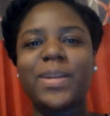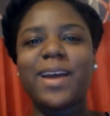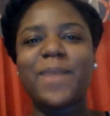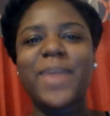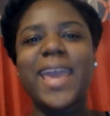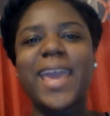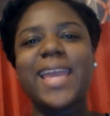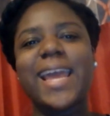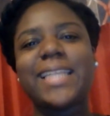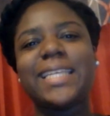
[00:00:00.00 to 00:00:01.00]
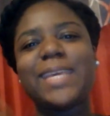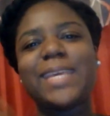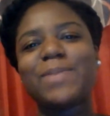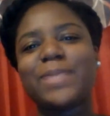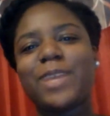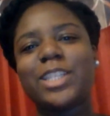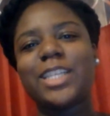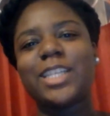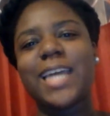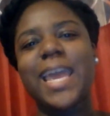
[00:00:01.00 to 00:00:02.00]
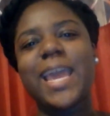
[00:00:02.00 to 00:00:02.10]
up and had to keep his mouth shut